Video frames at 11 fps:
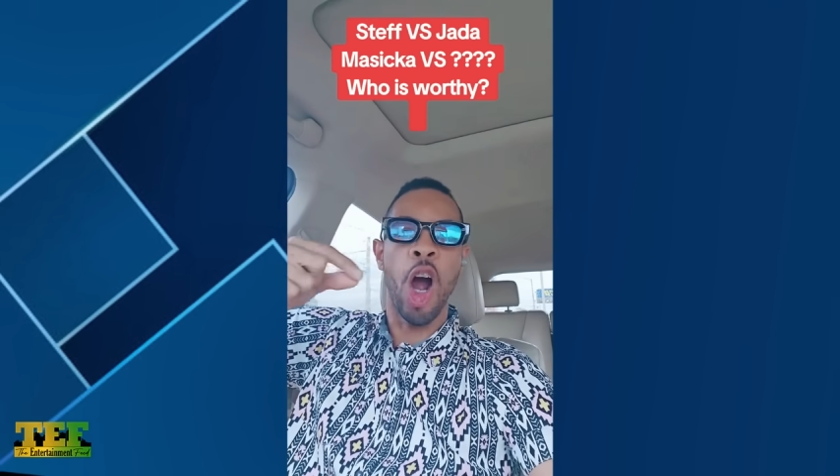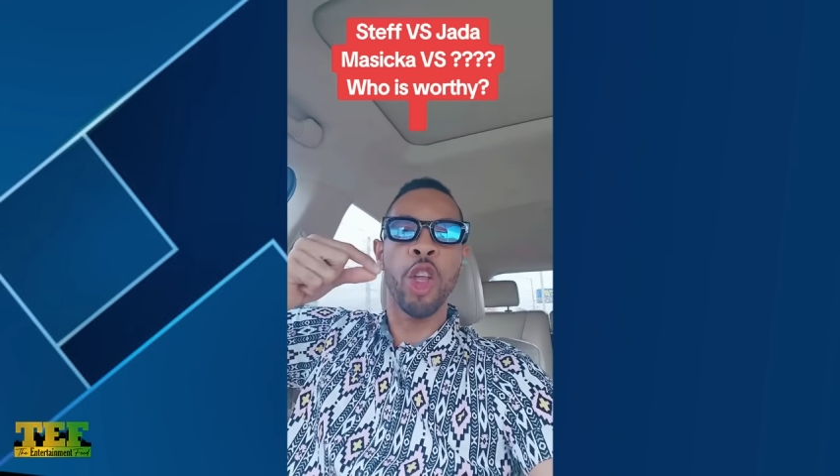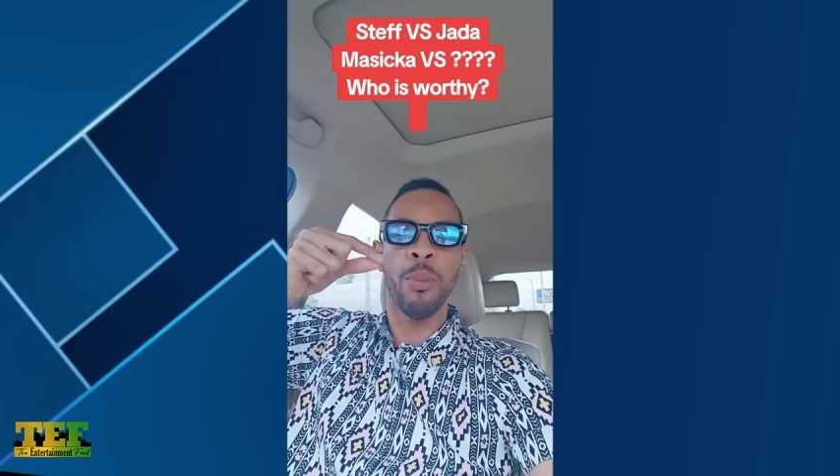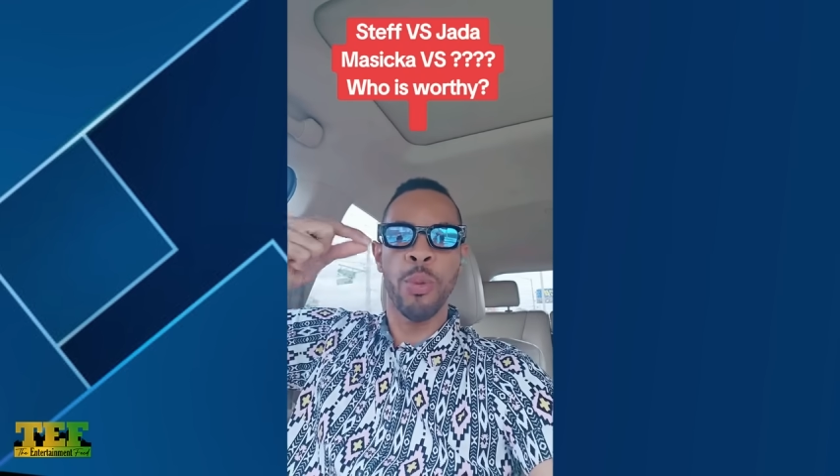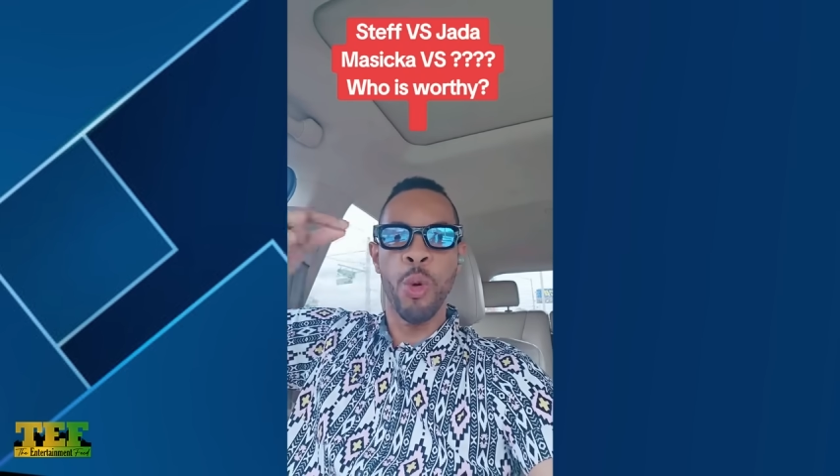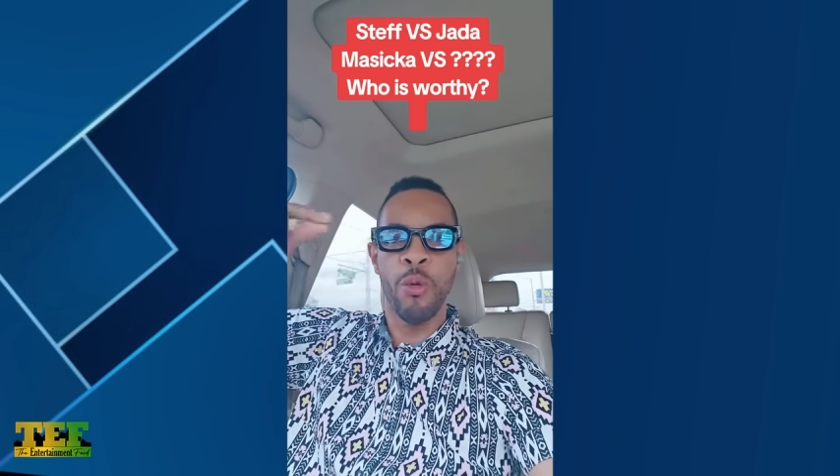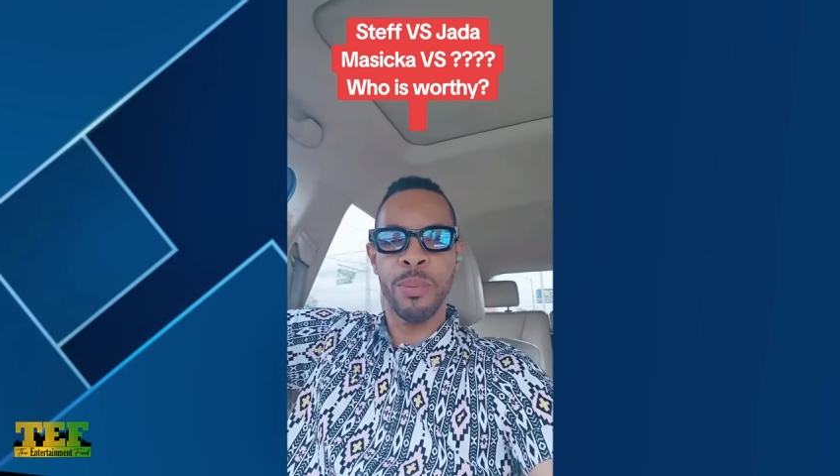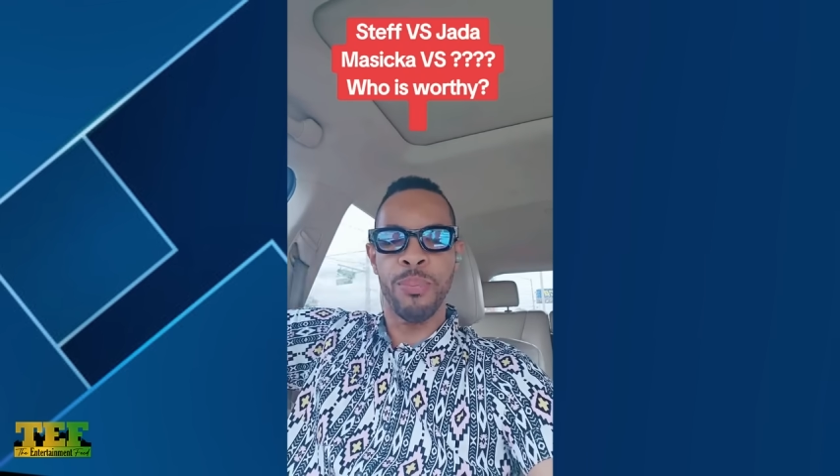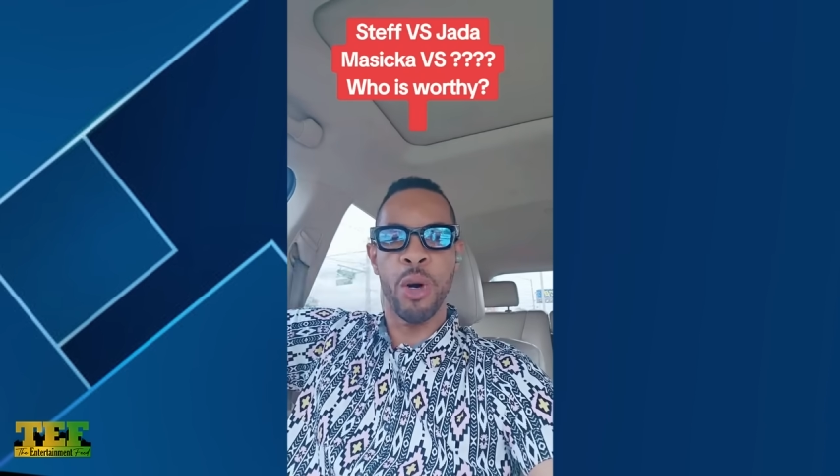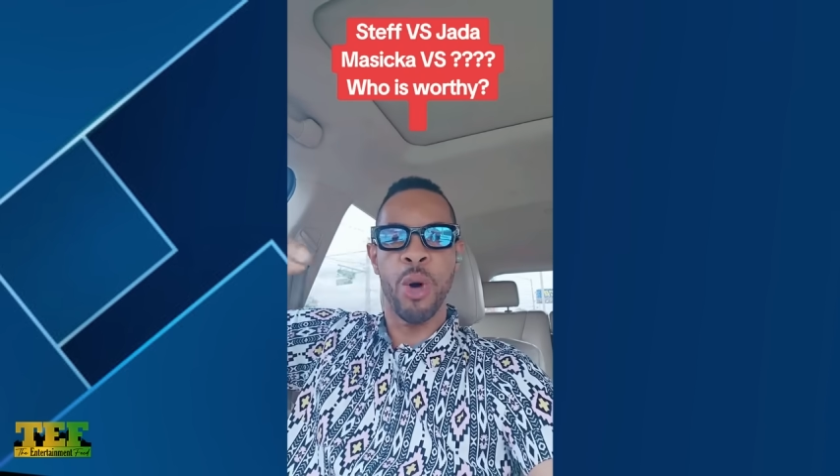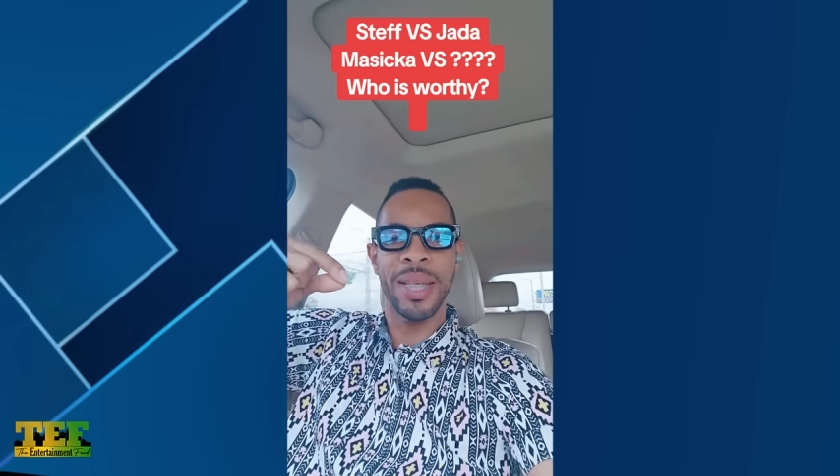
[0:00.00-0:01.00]
or to prove his
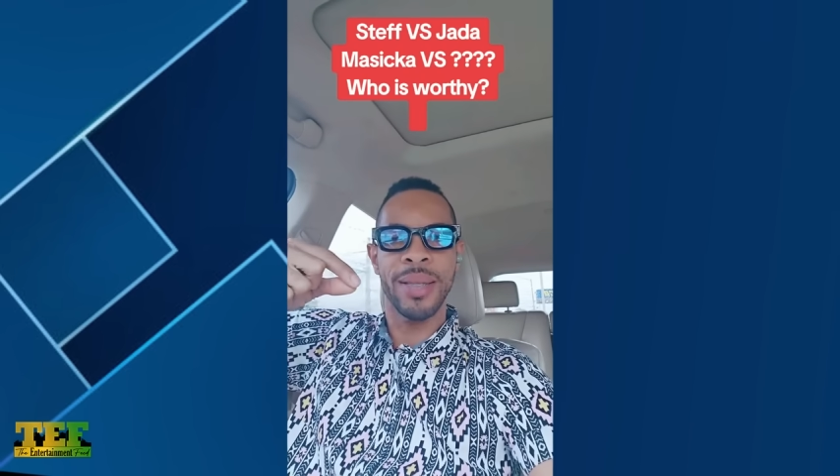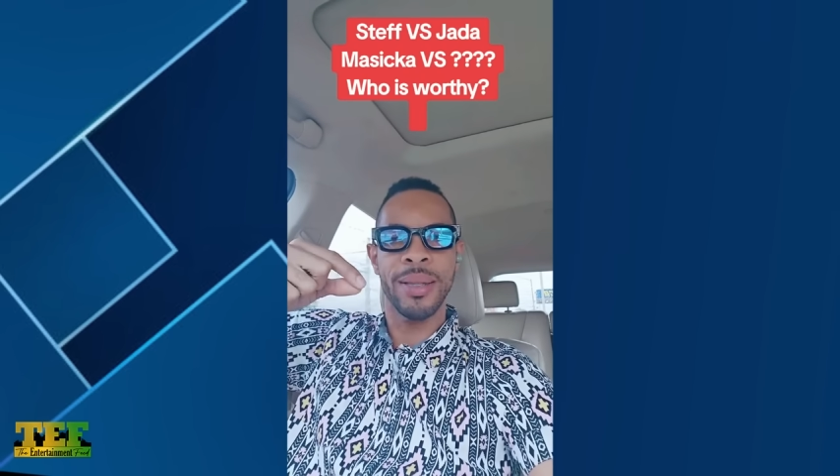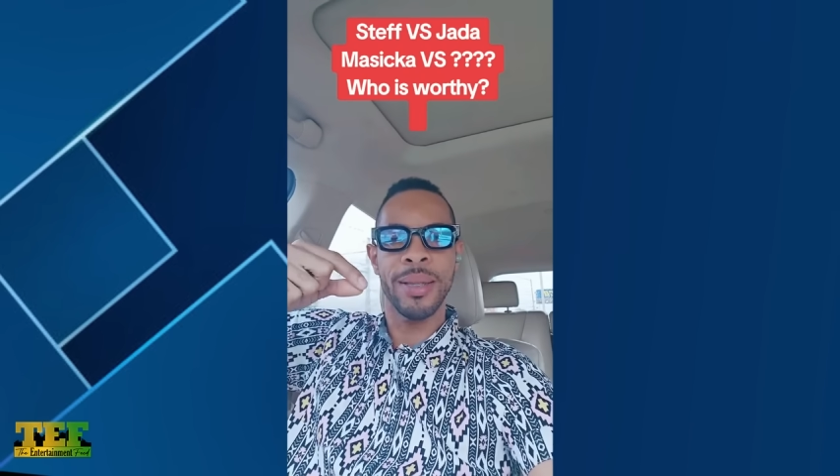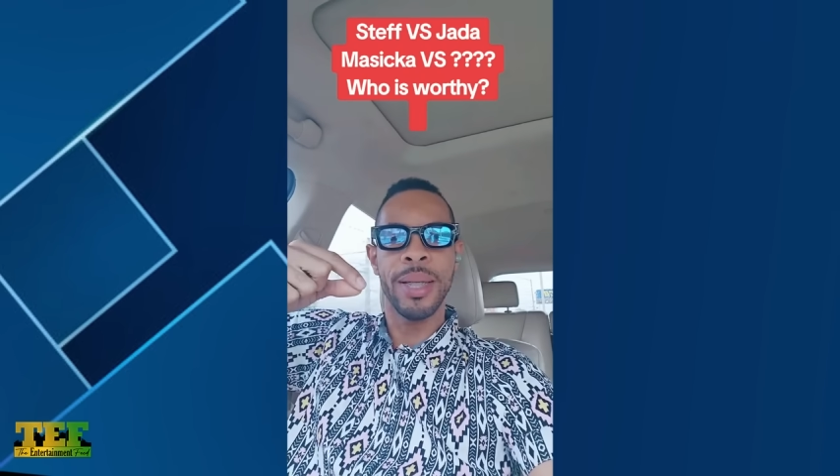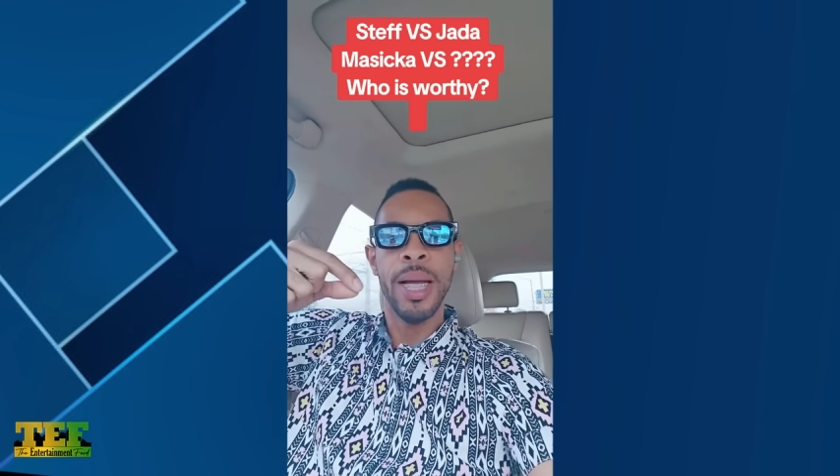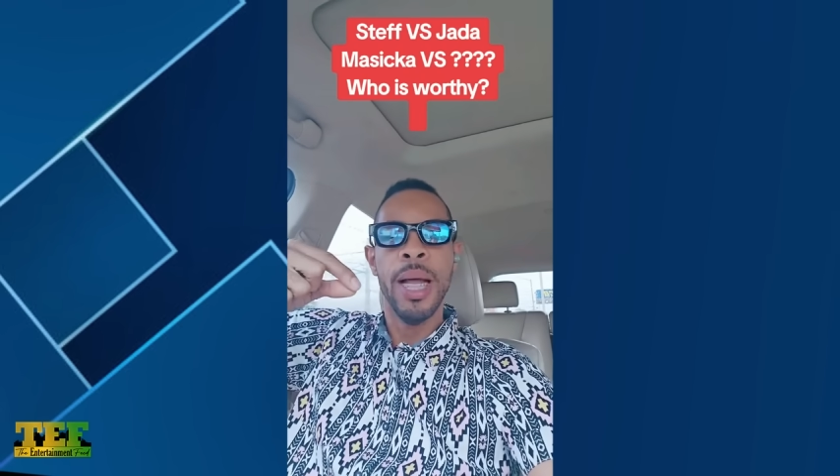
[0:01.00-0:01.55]
prowess.